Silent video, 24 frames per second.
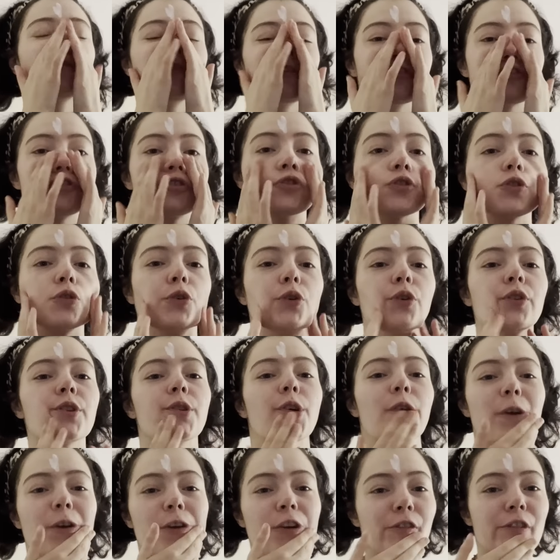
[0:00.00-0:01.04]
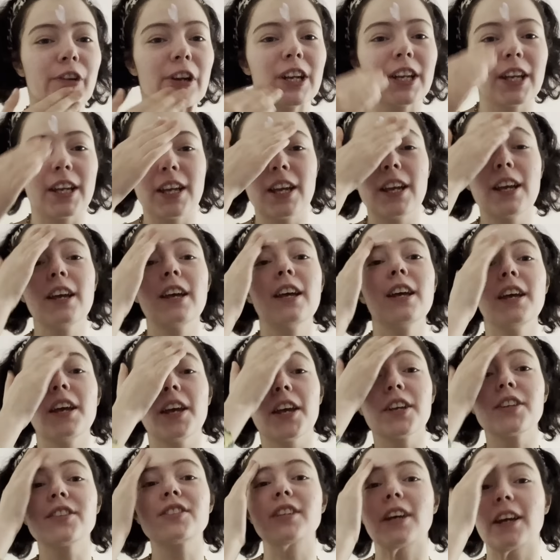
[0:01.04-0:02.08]
which was also a really
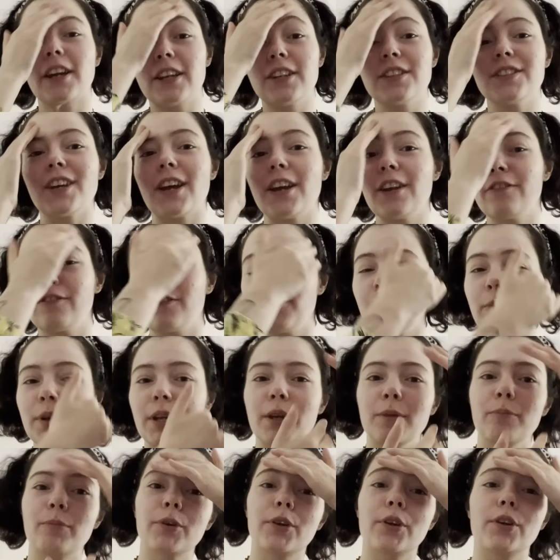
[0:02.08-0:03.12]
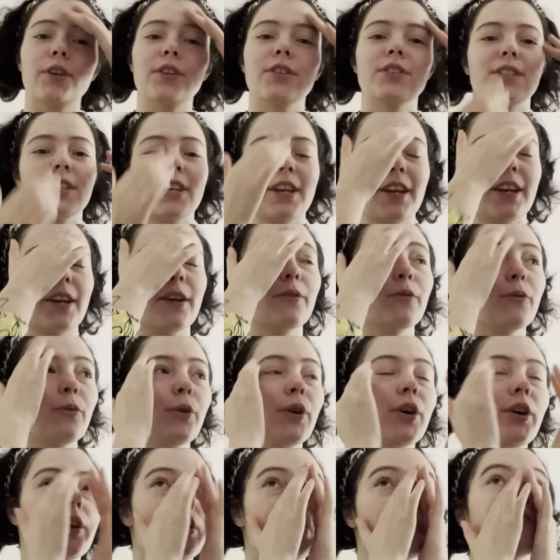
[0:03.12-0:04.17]
exciting day for me because it
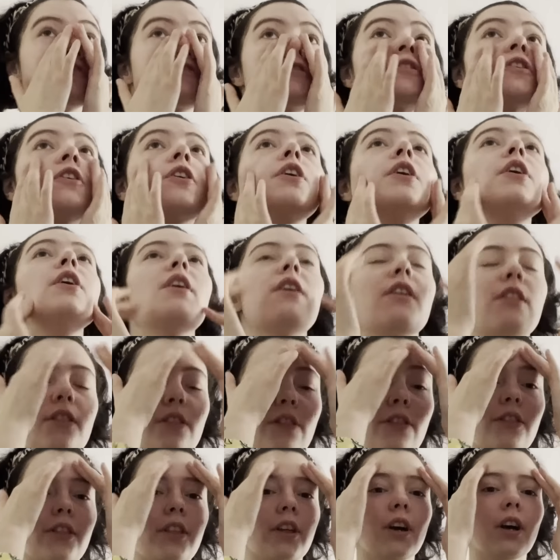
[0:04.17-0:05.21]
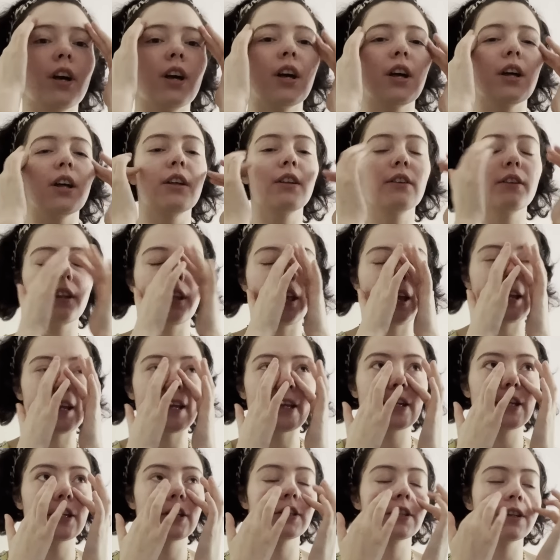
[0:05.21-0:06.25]
was the
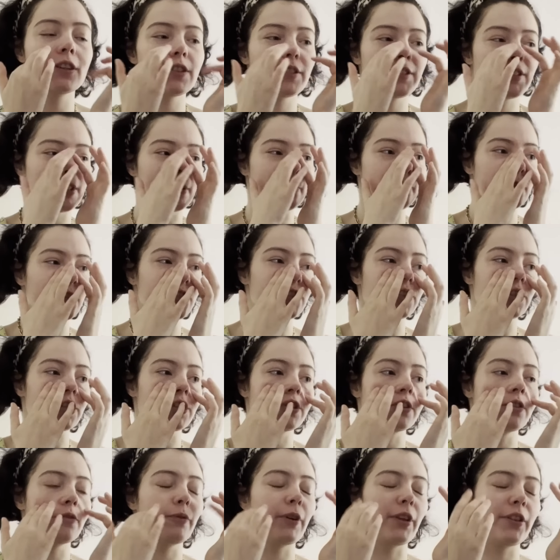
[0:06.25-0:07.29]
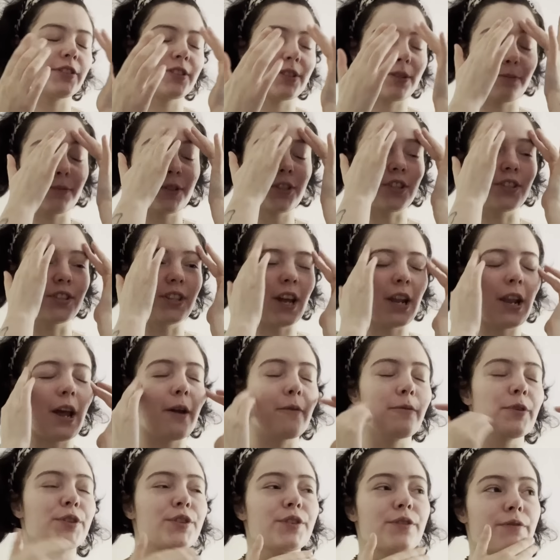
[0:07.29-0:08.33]
submission deadline
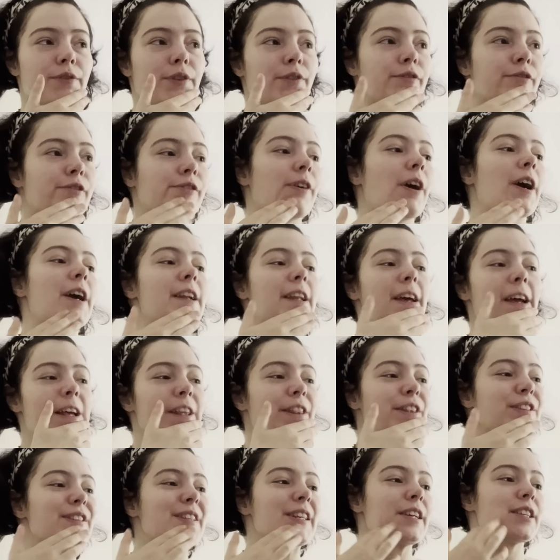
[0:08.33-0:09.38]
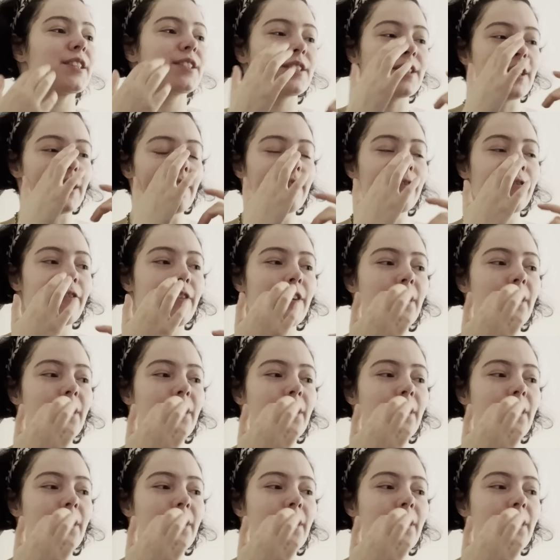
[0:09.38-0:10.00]
was Friday the 16th